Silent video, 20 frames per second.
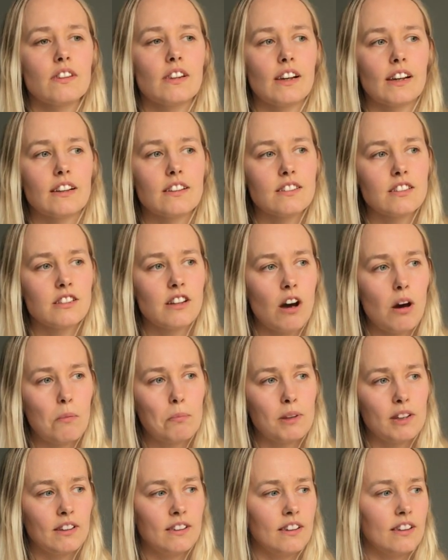
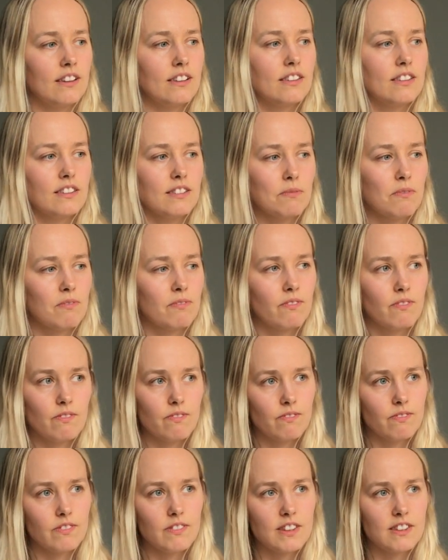stopped in this
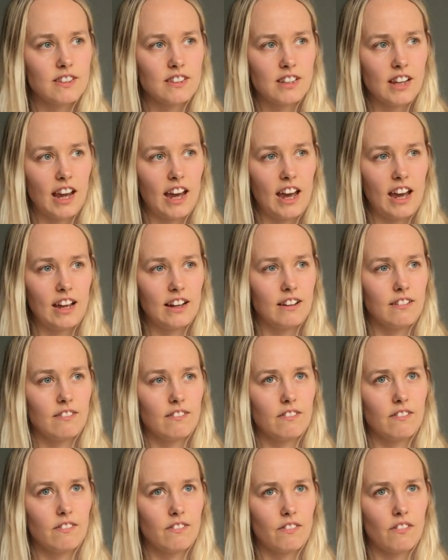state
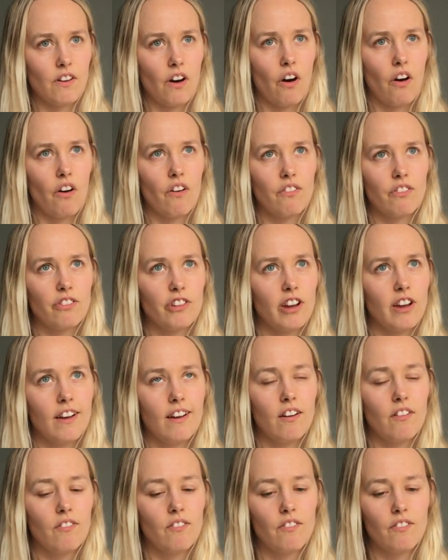of
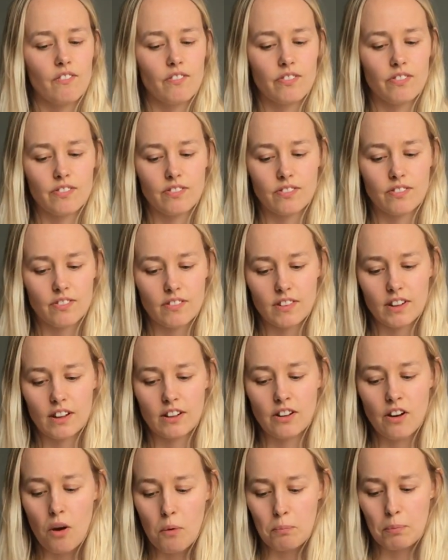
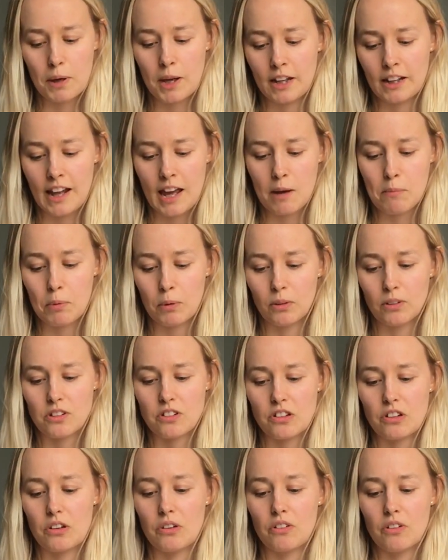not being able
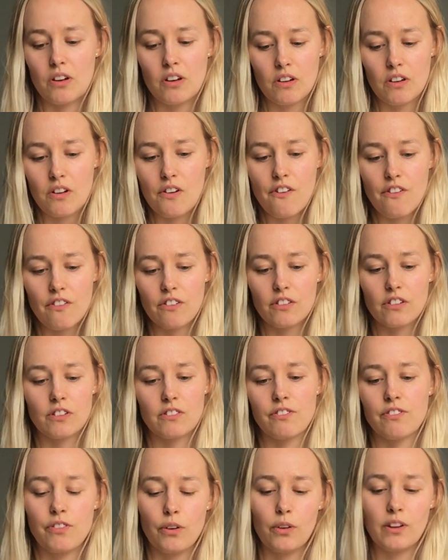to
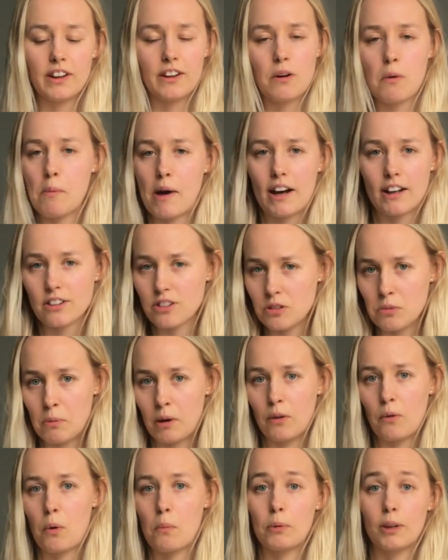fully go back to my
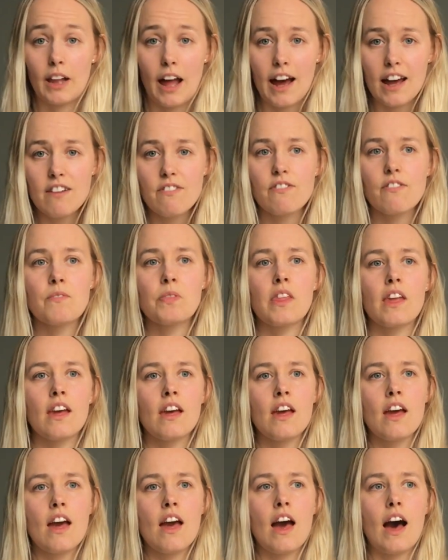normal life.
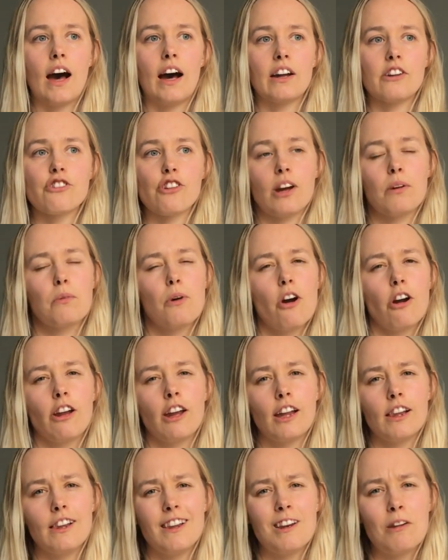I tried
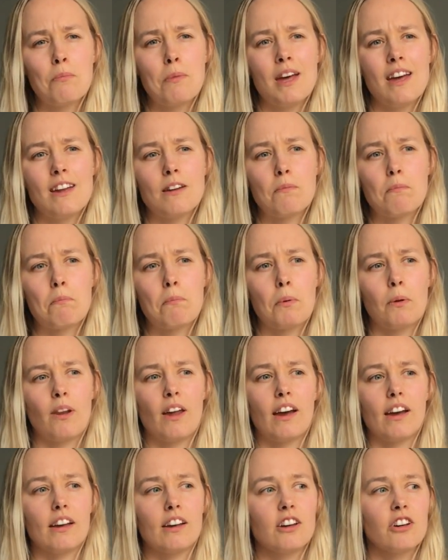working a little bit, but
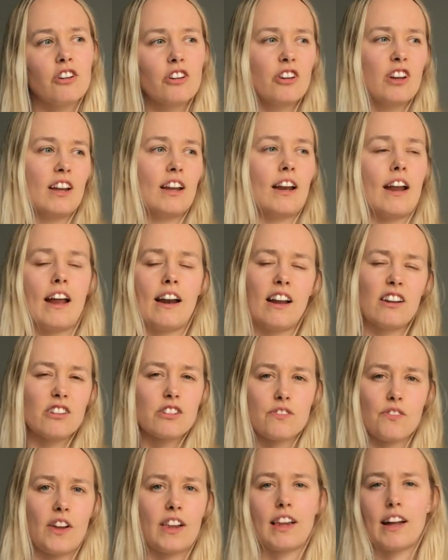I couldn't, and I
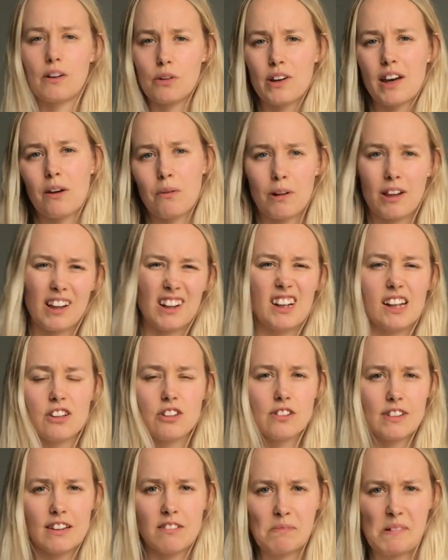just felt like, okay, well, I need
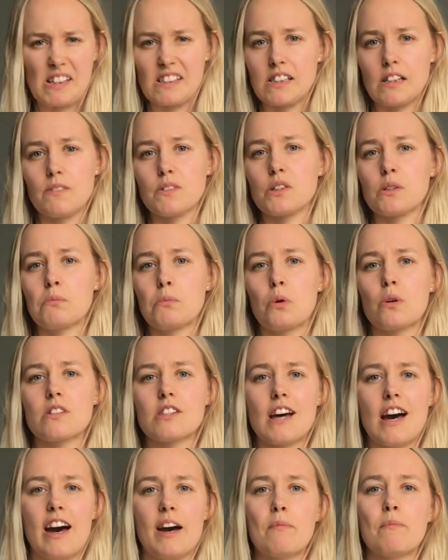to give myself some more
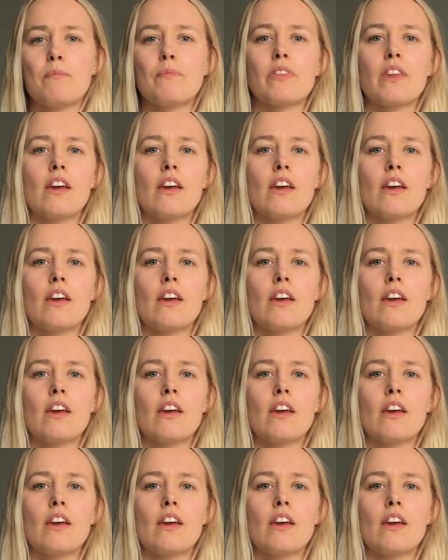time.